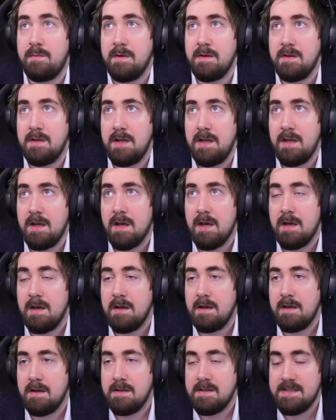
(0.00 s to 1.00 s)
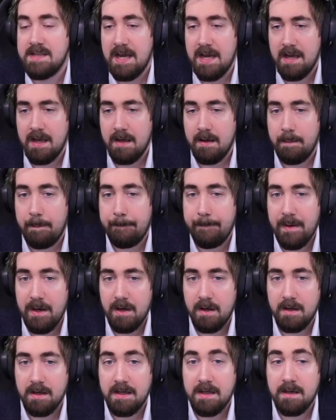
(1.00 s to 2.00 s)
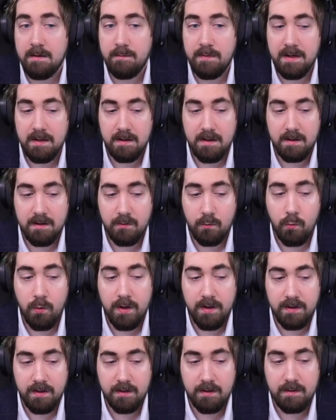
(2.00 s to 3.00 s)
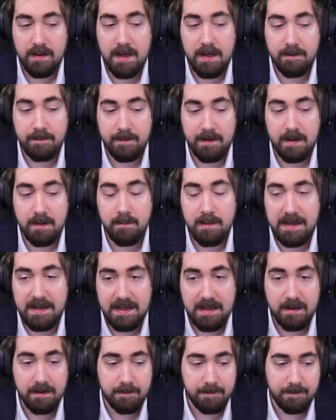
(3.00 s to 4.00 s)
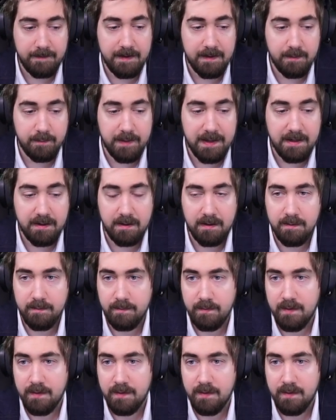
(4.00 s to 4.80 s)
building stat, but it can be a lot of quality of life in making it feel better.